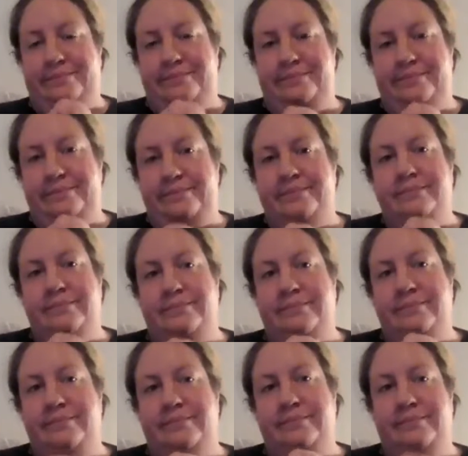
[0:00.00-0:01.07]

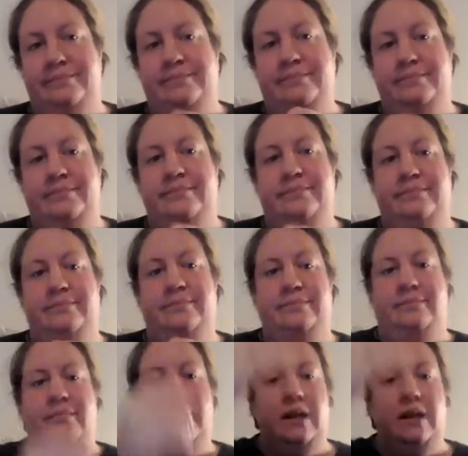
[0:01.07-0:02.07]
No one is speaking in this clip.